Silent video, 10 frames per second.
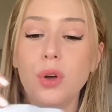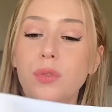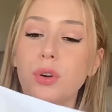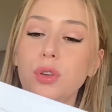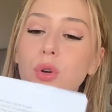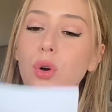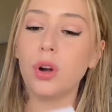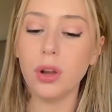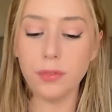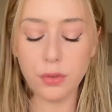for
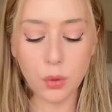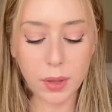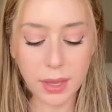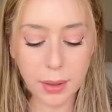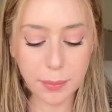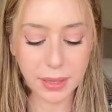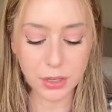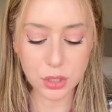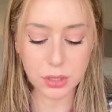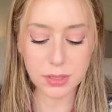your viewing
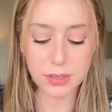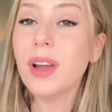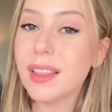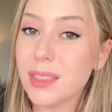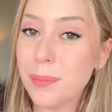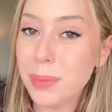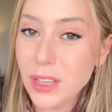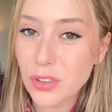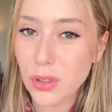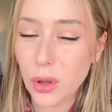pleasures. Here at the
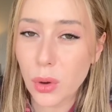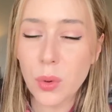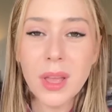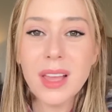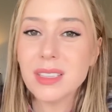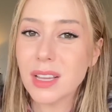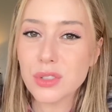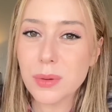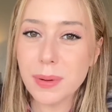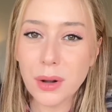beach though,
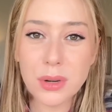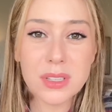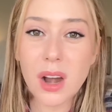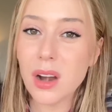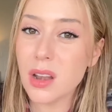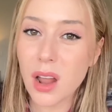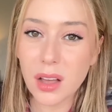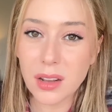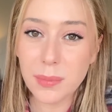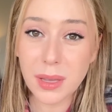sunscreen powders are not
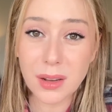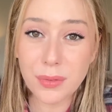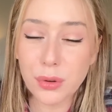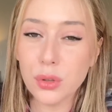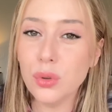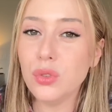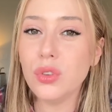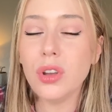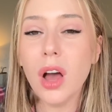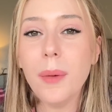going to be enough for you. Do
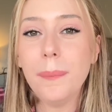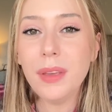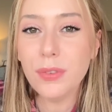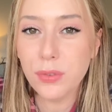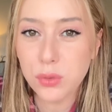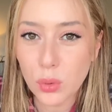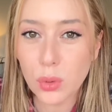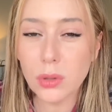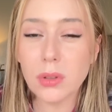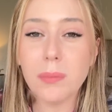not be
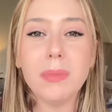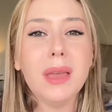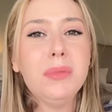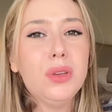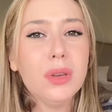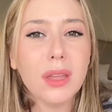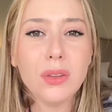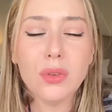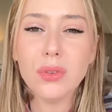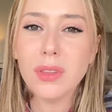fooled. Maybe you can
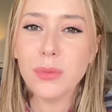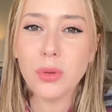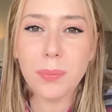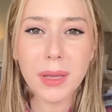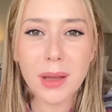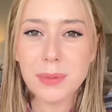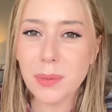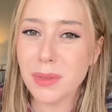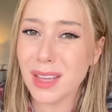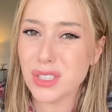use them to pick up some of that